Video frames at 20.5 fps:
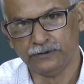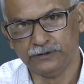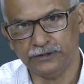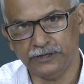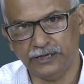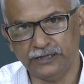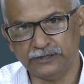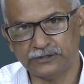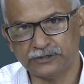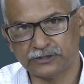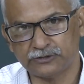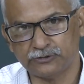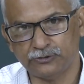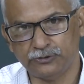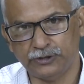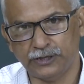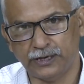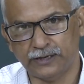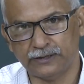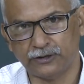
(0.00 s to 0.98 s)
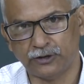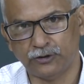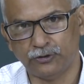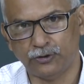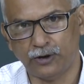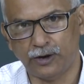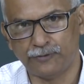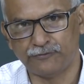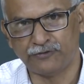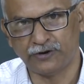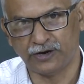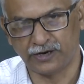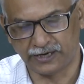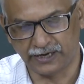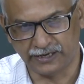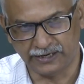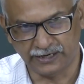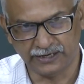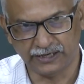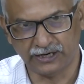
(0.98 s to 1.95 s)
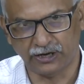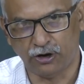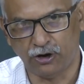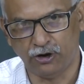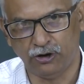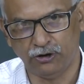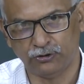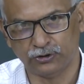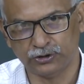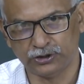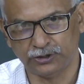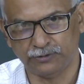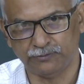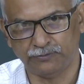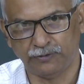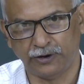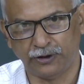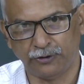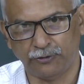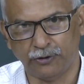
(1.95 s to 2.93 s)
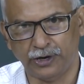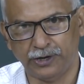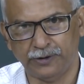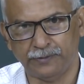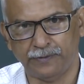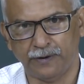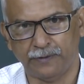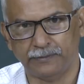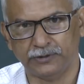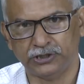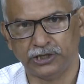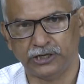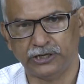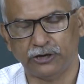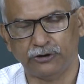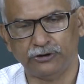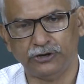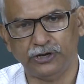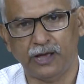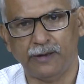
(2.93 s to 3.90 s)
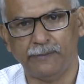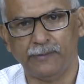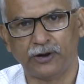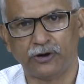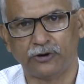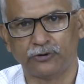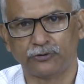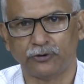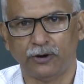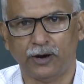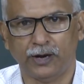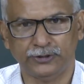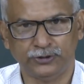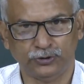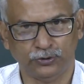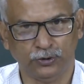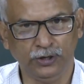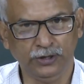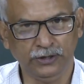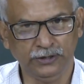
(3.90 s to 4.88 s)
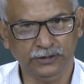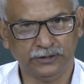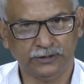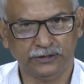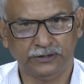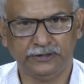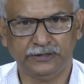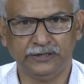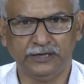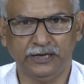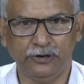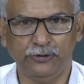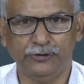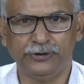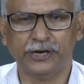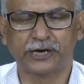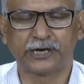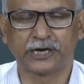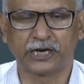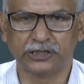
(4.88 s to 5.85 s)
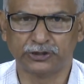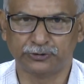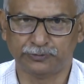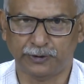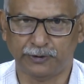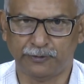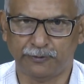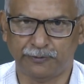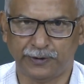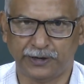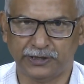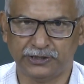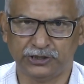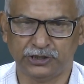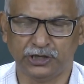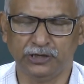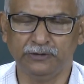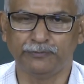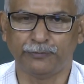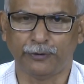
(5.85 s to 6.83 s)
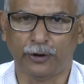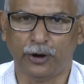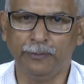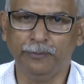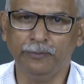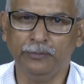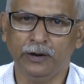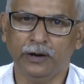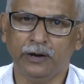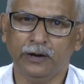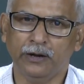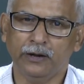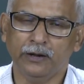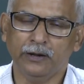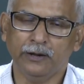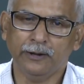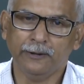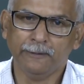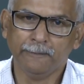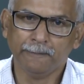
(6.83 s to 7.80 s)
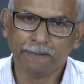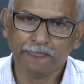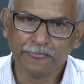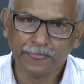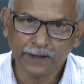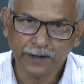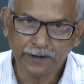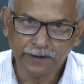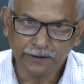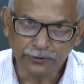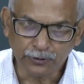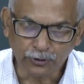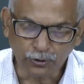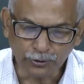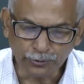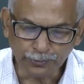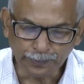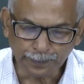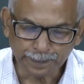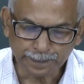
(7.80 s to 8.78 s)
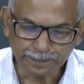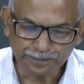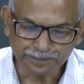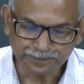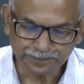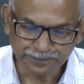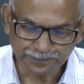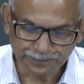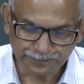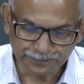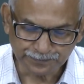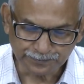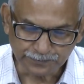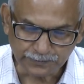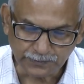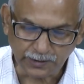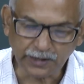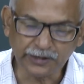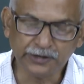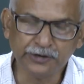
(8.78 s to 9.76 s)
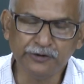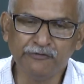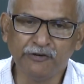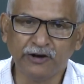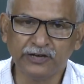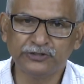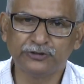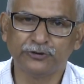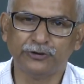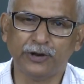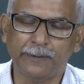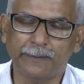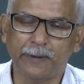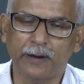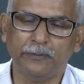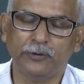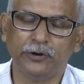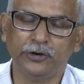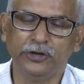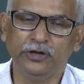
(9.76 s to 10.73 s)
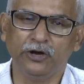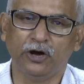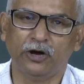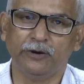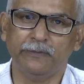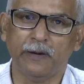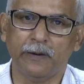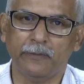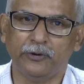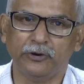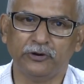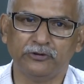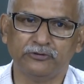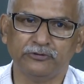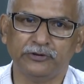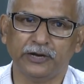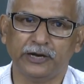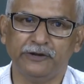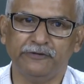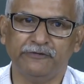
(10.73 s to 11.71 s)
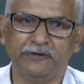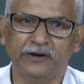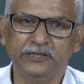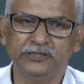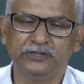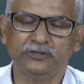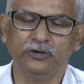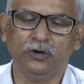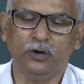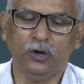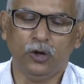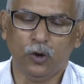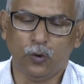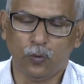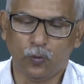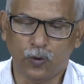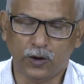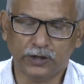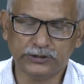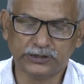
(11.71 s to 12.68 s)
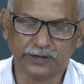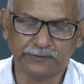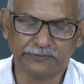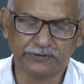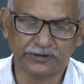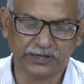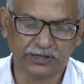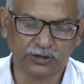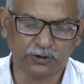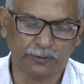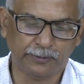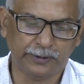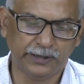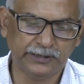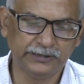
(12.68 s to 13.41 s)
deals with the now after getting all those required information, now DMA controllers will deal with the transfer operation from your device to the memory or memory to the device. Once everything over,